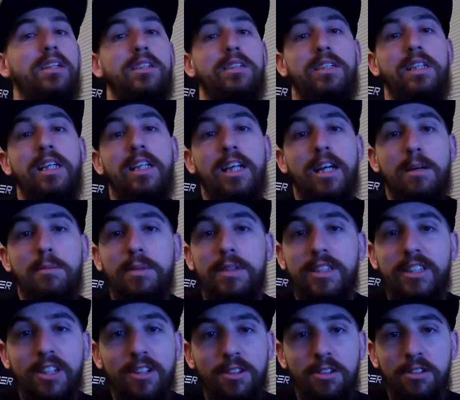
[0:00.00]
See the
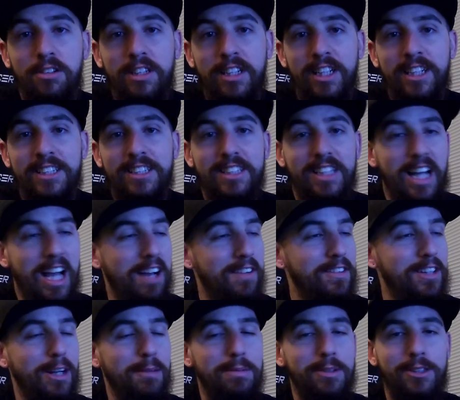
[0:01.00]
episode on this. I
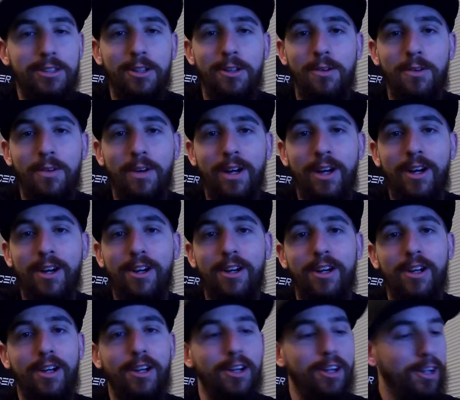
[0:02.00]
have an episode
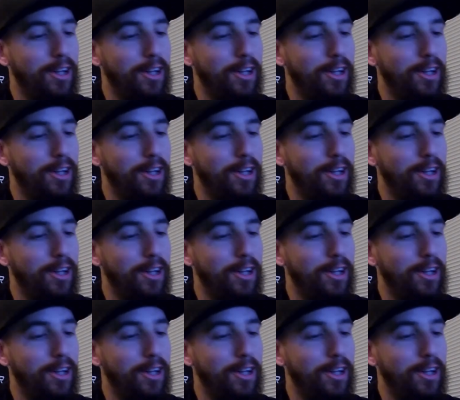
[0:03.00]
where